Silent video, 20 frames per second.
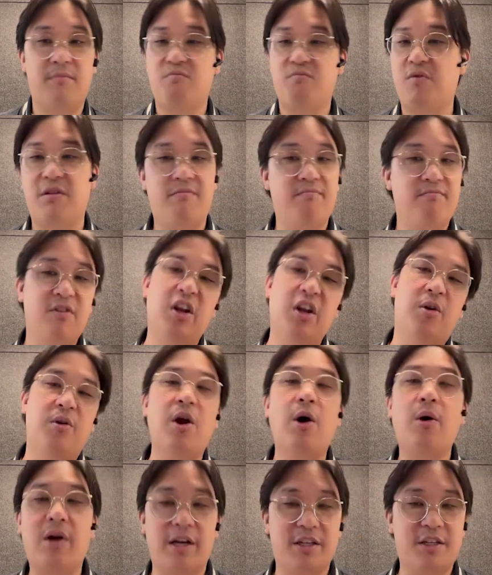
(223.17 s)
with,
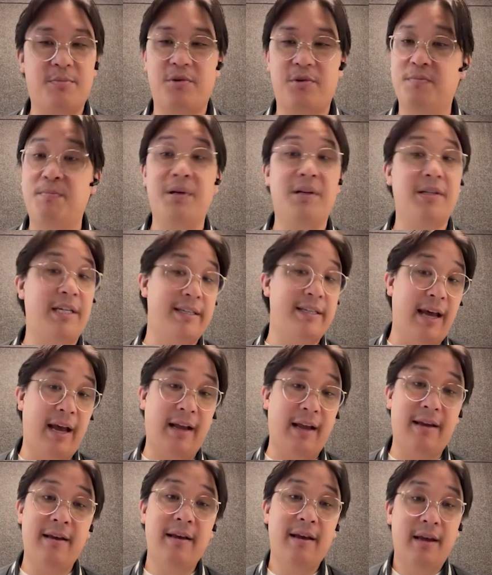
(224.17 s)
no customers, building
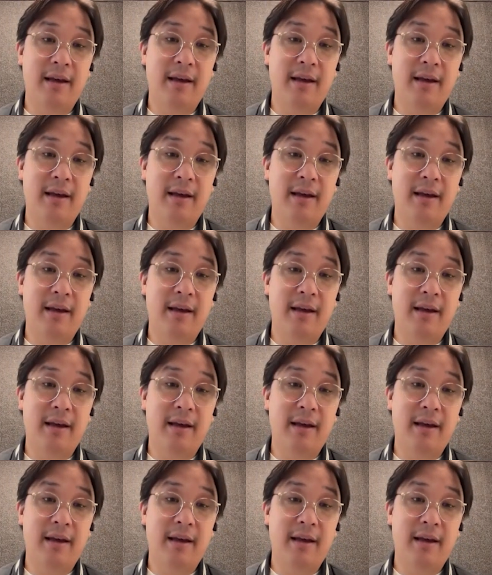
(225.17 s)
tech.